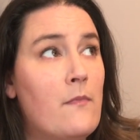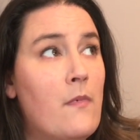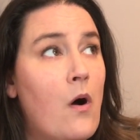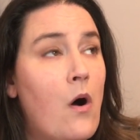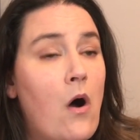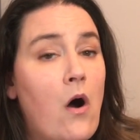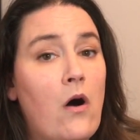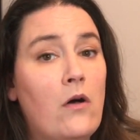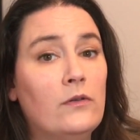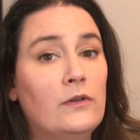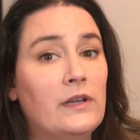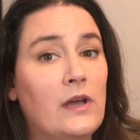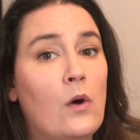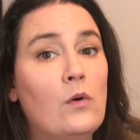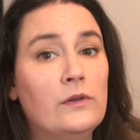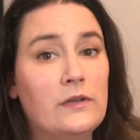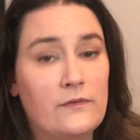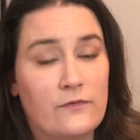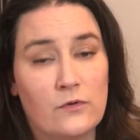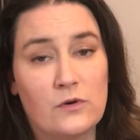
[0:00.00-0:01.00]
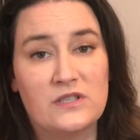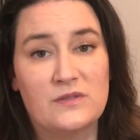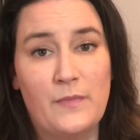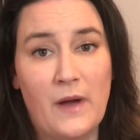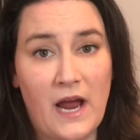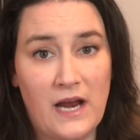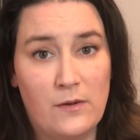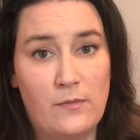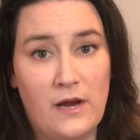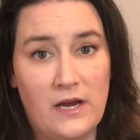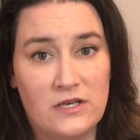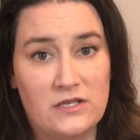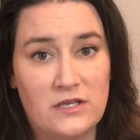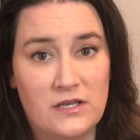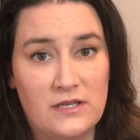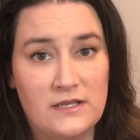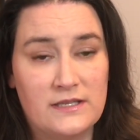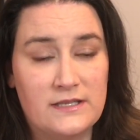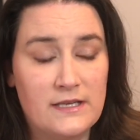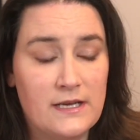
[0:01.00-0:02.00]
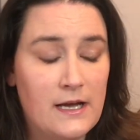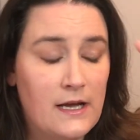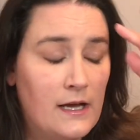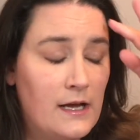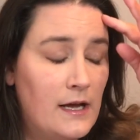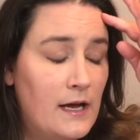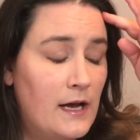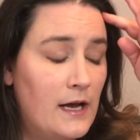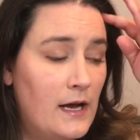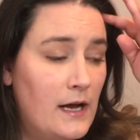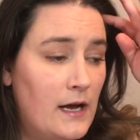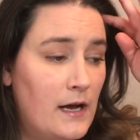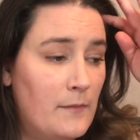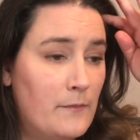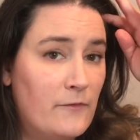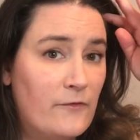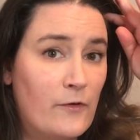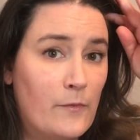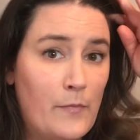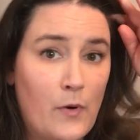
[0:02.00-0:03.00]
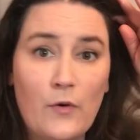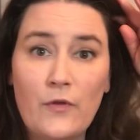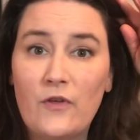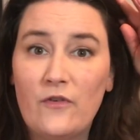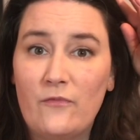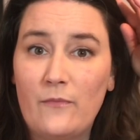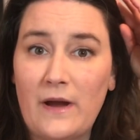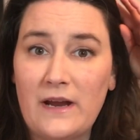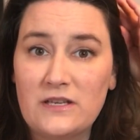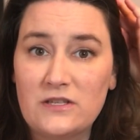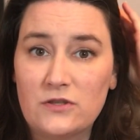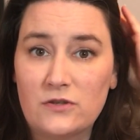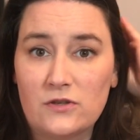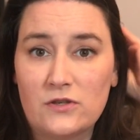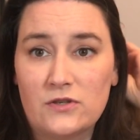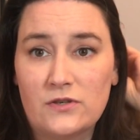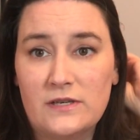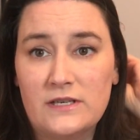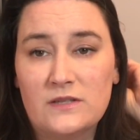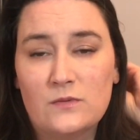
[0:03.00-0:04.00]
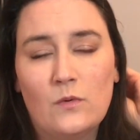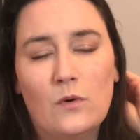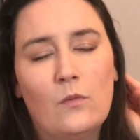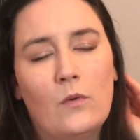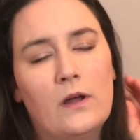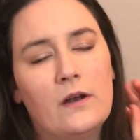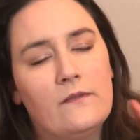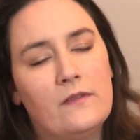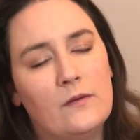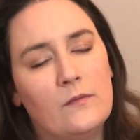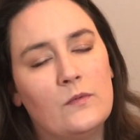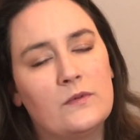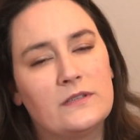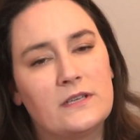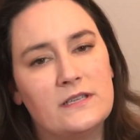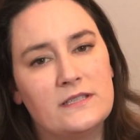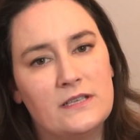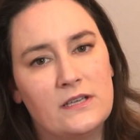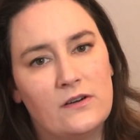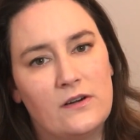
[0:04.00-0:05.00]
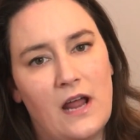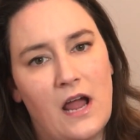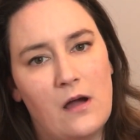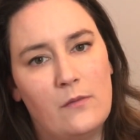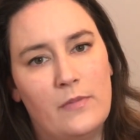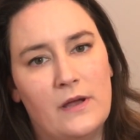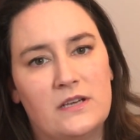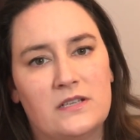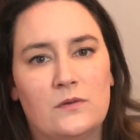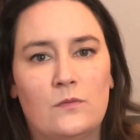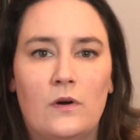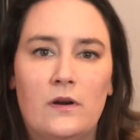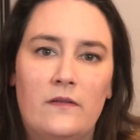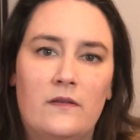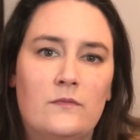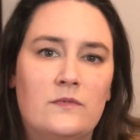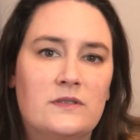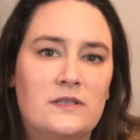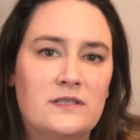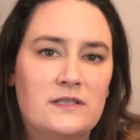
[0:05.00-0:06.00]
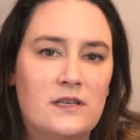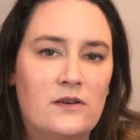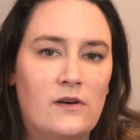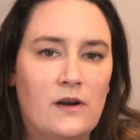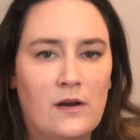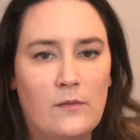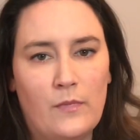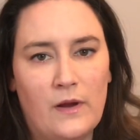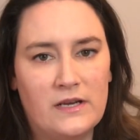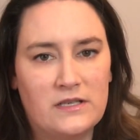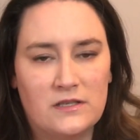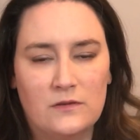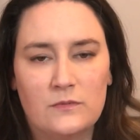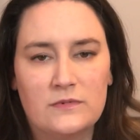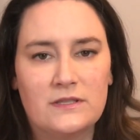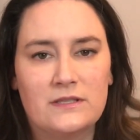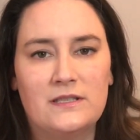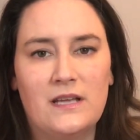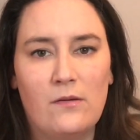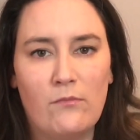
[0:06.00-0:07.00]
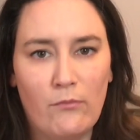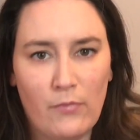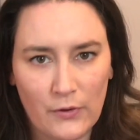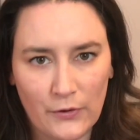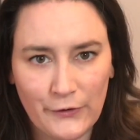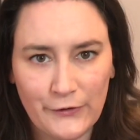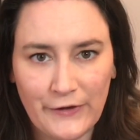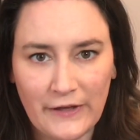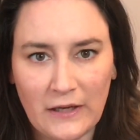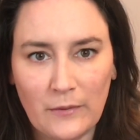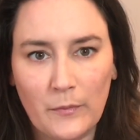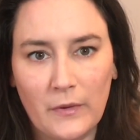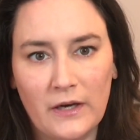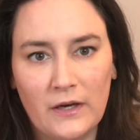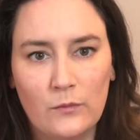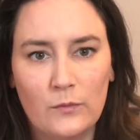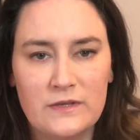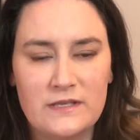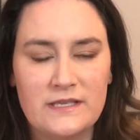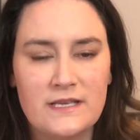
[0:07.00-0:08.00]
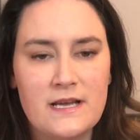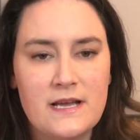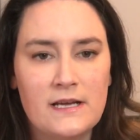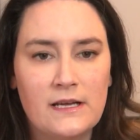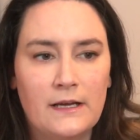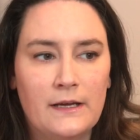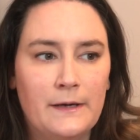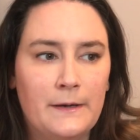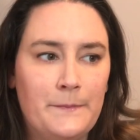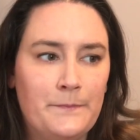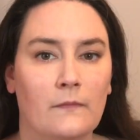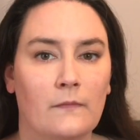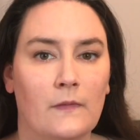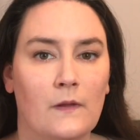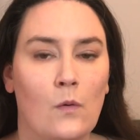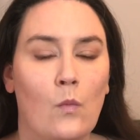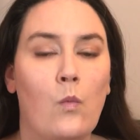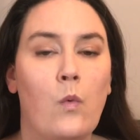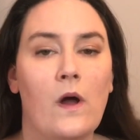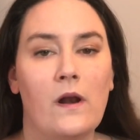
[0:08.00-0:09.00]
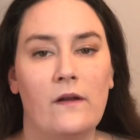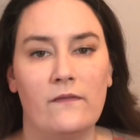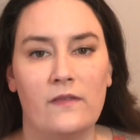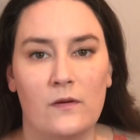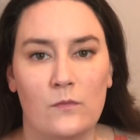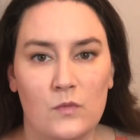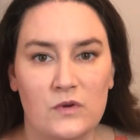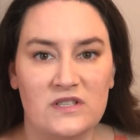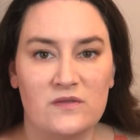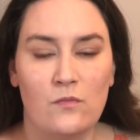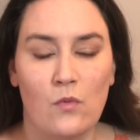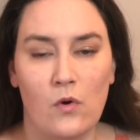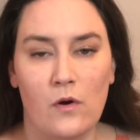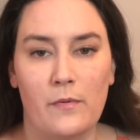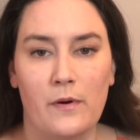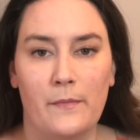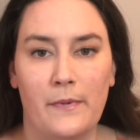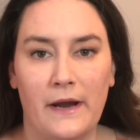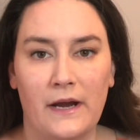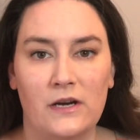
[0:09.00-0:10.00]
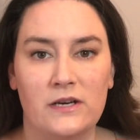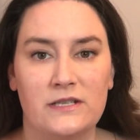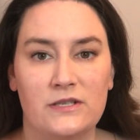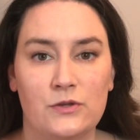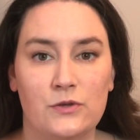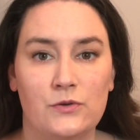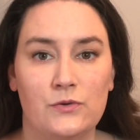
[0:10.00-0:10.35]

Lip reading: only for spine patients for both of my surgeries. Well, one of them was considered outpatient, one of them was considered inpatient. It was the same building, but one of them was more prepared to